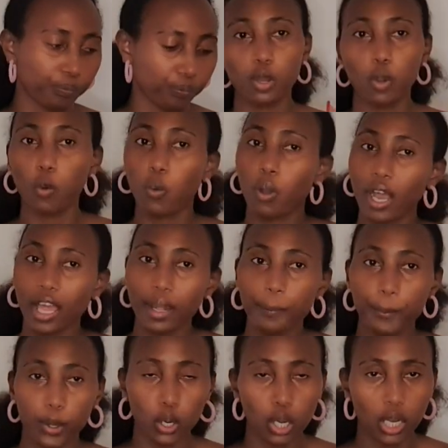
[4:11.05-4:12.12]
One
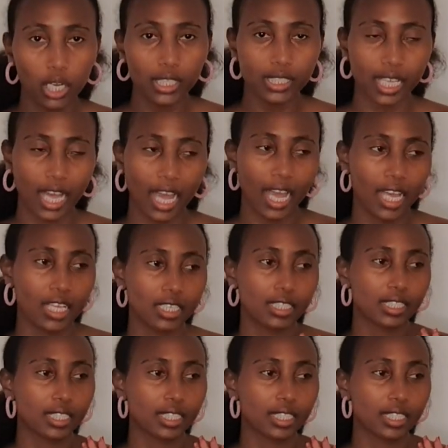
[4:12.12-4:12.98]
box has